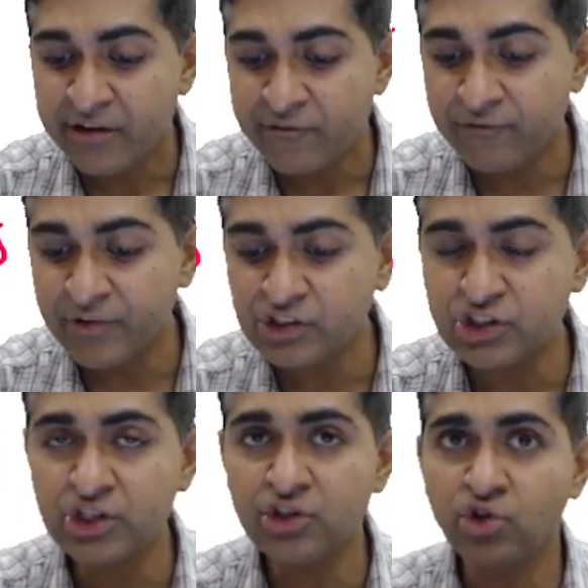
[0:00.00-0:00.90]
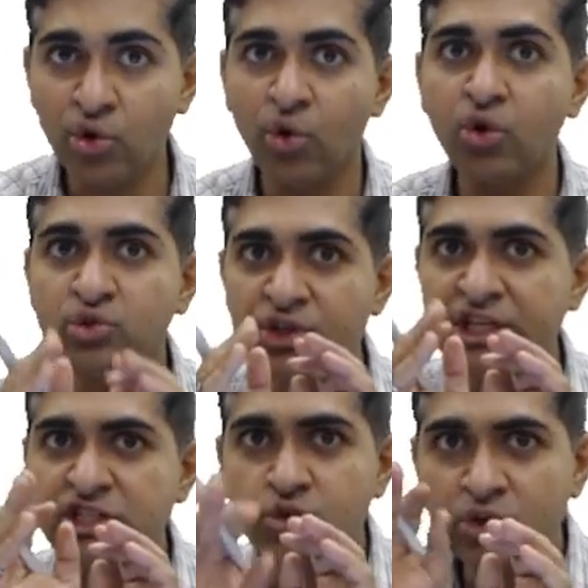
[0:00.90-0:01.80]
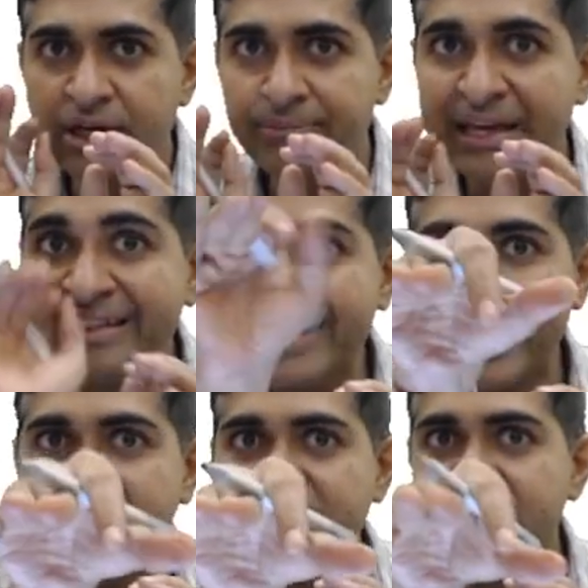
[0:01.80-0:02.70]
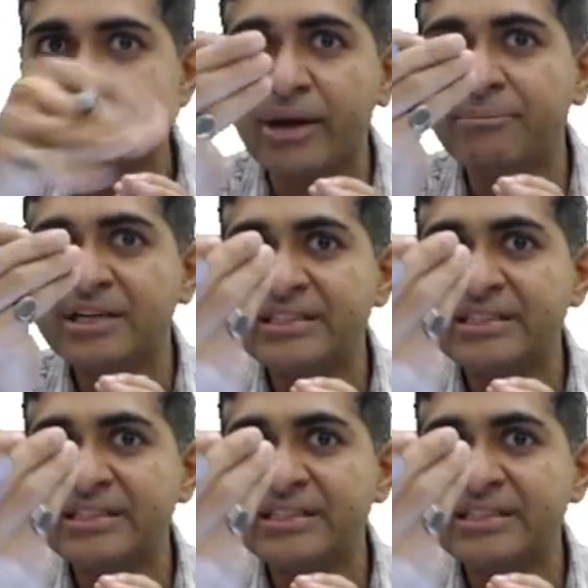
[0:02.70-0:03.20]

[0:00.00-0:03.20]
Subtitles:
which throw 3 sodium in the anterior chamber,